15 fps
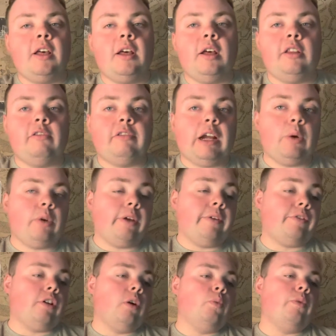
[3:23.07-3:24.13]
on the right wing.
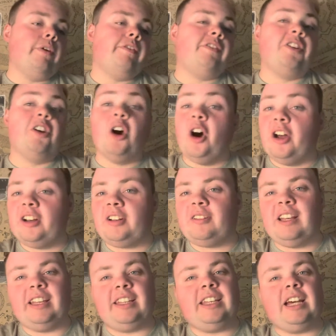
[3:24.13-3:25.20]
I've gone with
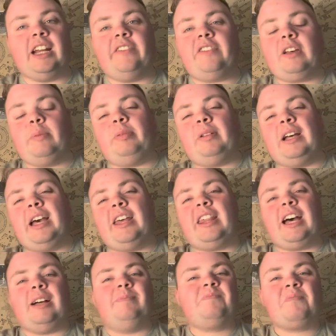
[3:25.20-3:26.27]
Gordon again. I think a player
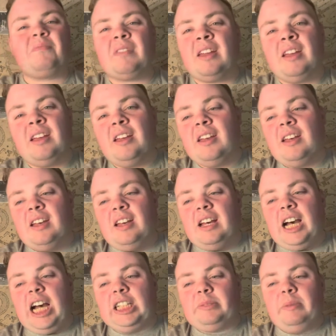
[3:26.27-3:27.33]
that
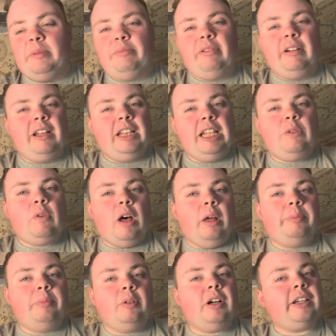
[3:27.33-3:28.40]
has been brilliantly
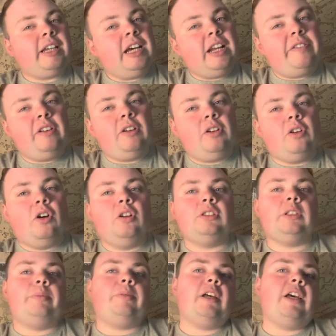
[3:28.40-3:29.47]
well, but again, I think
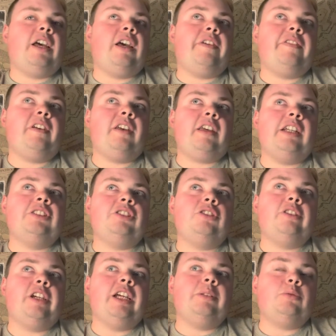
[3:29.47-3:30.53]
Gordon's a player. I think in
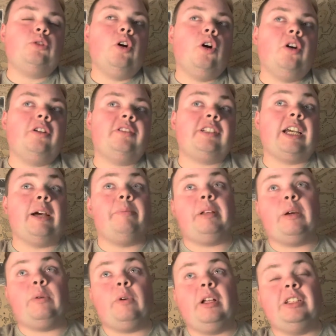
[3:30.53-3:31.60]
some games Gordon can
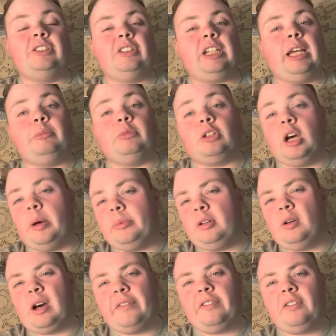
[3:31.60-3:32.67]
play well, in some games can't. You
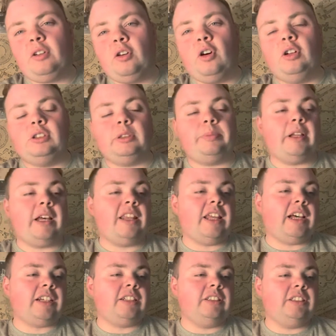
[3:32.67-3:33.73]
know, I think Gordon's a player
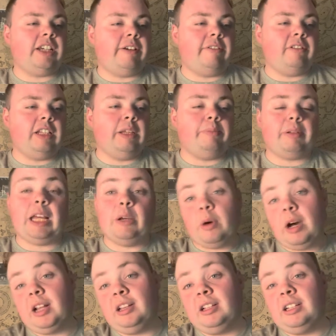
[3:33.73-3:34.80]
that can generally play
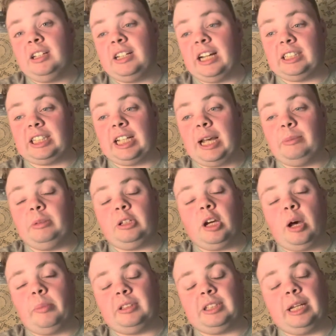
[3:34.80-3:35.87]
well. At times he
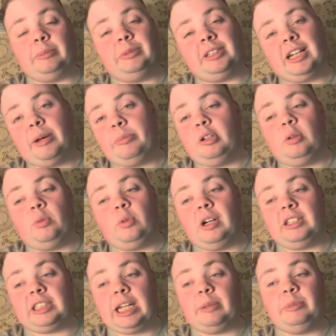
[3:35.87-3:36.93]
can't, but at times he can't. You know
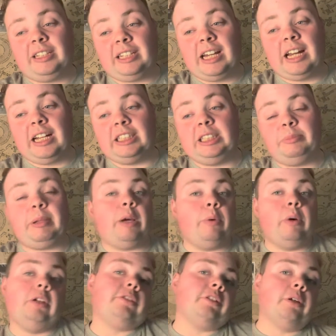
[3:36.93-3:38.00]
what? At times he can't. He play
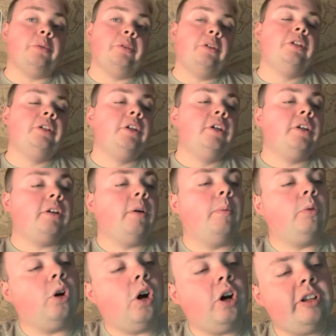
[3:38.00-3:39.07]
well, so.
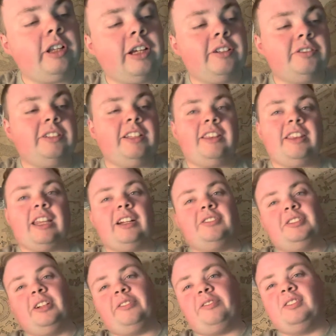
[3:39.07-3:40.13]
Gone Gordon now. See
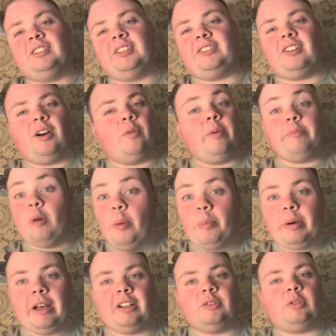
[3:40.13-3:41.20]
up front, I've gone with
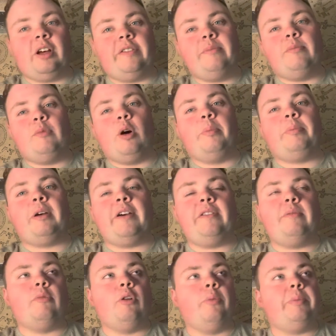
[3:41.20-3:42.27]
Maupay, because I think
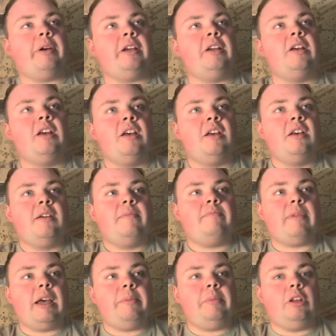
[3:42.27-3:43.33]
Maupay
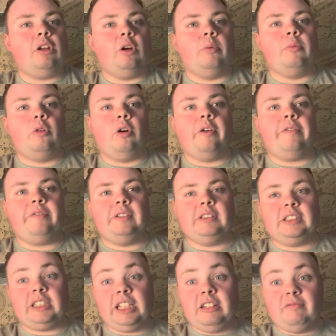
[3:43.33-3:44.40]
might, you know, more
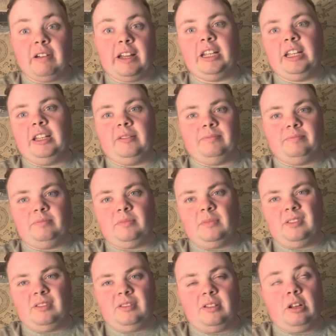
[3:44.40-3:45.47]
physically ready, and
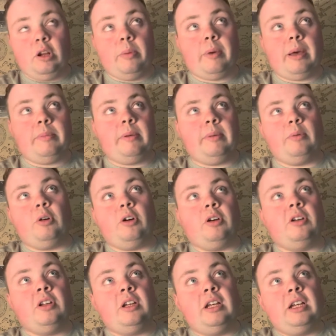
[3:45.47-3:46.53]
you know, might be
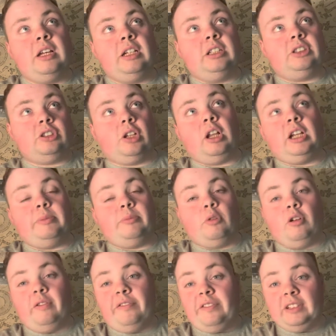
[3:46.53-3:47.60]
more solid,
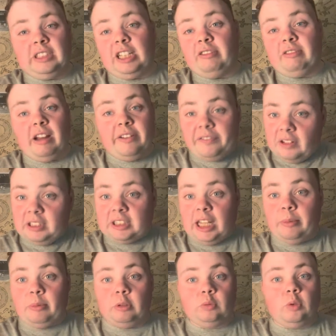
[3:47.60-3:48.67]
more physically ready for this
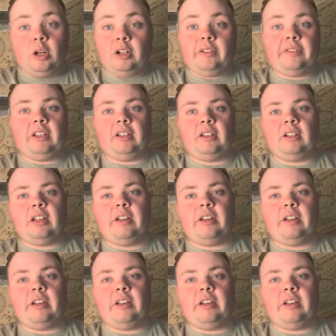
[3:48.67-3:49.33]
game. Because one, I think